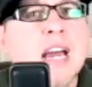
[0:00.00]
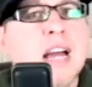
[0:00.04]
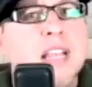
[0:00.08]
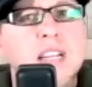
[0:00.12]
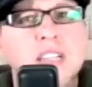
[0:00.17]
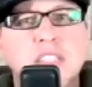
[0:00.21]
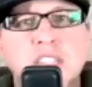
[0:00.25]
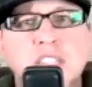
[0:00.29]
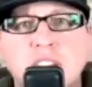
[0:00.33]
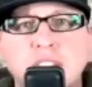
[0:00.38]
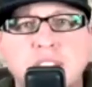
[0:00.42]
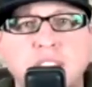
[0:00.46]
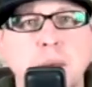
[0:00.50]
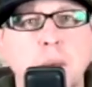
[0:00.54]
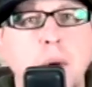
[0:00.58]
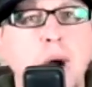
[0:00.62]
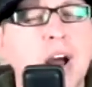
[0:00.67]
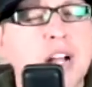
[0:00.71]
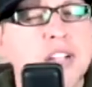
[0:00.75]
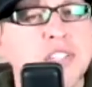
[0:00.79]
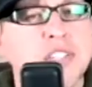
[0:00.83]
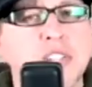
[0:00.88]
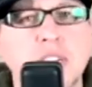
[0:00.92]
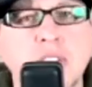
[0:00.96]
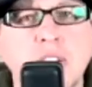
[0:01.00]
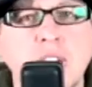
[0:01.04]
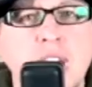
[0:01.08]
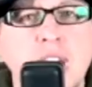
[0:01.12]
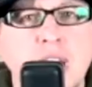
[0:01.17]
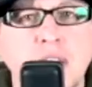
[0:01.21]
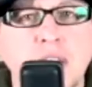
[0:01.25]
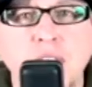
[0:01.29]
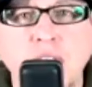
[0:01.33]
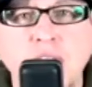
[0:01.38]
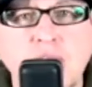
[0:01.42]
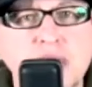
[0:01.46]
Listen, if you're watching
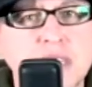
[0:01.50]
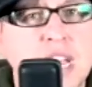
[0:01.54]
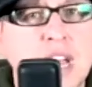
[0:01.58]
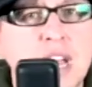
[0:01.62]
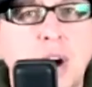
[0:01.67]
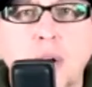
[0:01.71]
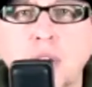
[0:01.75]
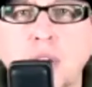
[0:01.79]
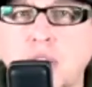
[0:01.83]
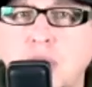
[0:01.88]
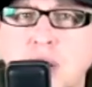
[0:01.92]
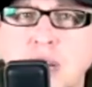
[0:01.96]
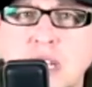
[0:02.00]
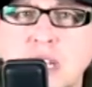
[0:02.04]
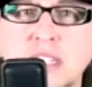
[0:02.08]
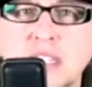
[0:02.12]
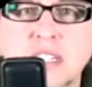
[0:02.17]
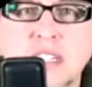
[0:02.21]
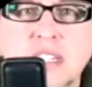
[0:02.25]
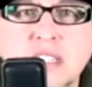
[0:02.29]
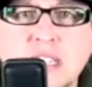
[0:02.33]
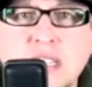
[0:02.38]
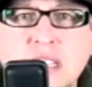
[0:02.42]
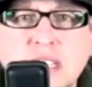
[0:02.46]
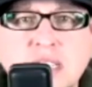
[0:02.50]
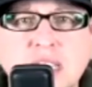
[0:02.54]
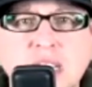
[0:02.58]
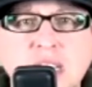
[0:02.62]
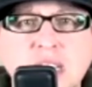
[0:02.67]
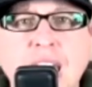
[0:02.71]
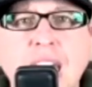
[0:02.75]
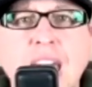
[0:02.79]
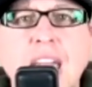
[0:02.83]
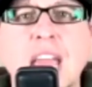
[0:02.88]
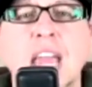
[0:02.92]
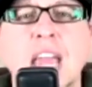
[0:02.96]
this or you're listening to this
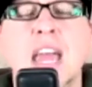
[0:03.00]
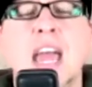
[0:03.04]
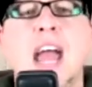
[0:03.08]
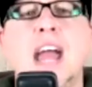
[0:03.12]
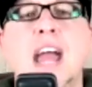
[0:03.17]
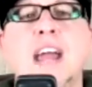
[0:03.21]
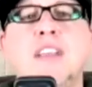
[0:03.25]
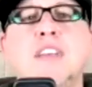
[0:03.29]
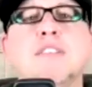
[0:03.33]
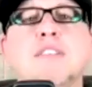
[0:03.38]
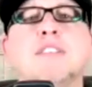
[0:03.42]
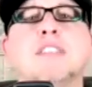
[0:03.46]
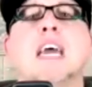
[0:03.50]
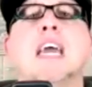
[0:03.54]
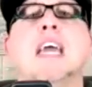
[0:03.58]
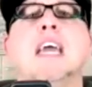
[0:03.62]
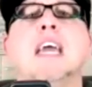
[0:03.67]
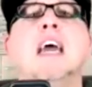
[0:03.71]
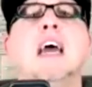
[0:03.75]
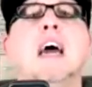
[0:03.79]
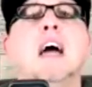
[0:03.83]
today and you say,